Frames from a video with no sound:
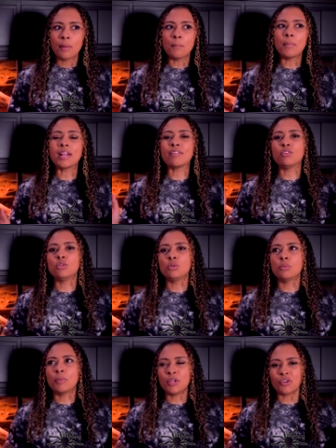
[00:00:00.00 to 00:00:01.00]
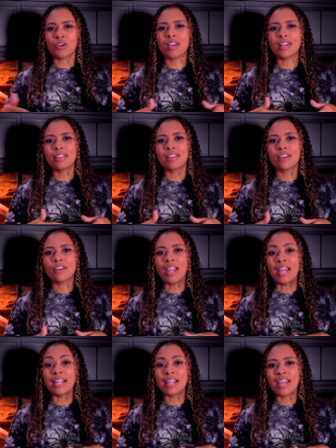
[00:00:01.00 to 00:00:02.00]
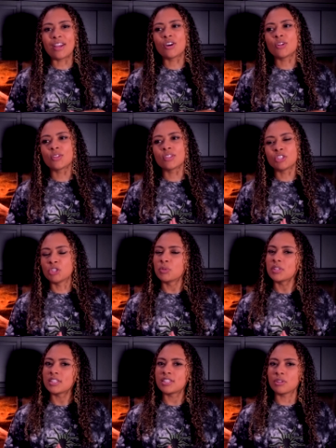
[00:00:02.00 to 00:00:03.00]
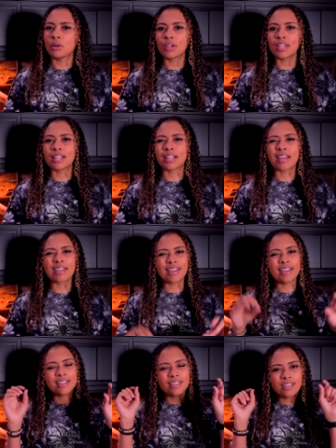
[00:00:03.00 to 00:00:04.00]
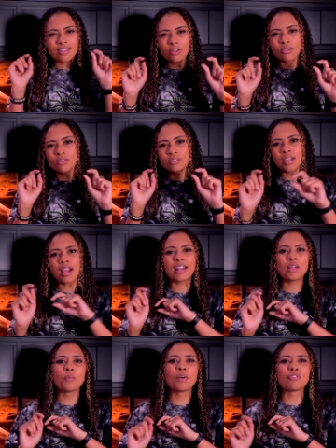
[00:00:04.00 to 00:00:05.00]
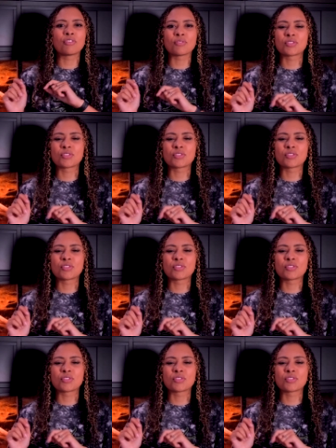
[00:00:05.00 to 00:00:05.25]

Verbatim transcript: but if you put your head in there and inhale, you can still get like a little tiny whiff of